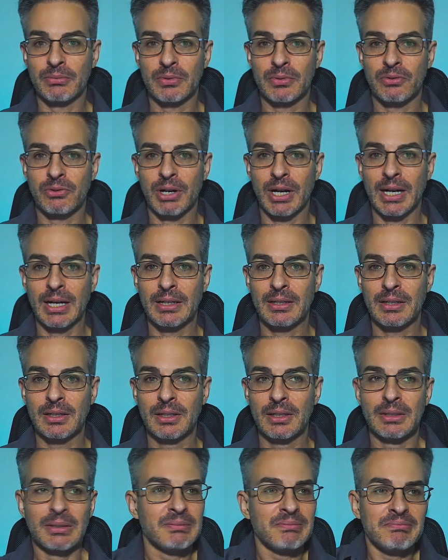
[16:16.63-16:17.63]
right?
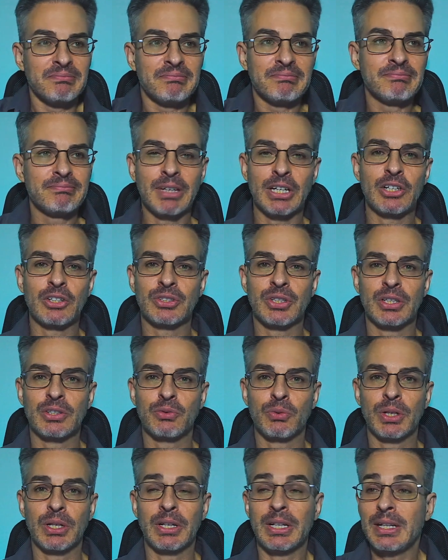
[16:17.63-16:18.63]
Because at
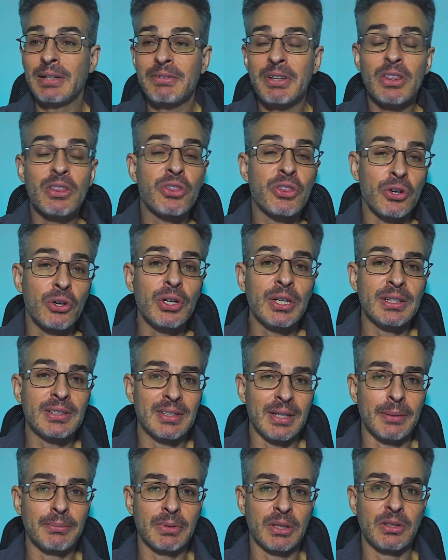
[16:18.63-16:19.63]
20, even 30
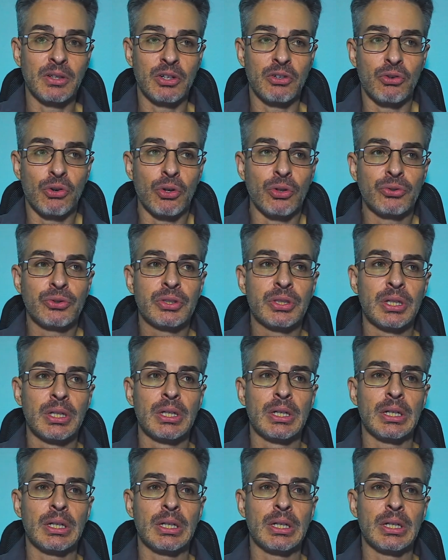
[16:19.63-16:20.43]
something year olds,